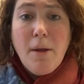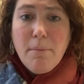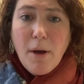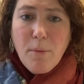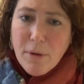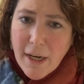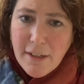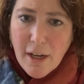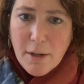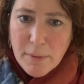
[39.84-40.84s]
But we're not
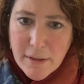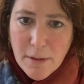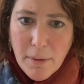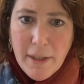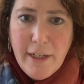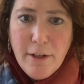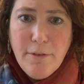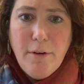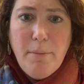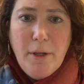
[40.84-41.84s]
done, we still want to hear
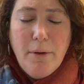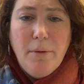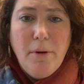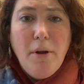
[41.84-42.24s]
from you.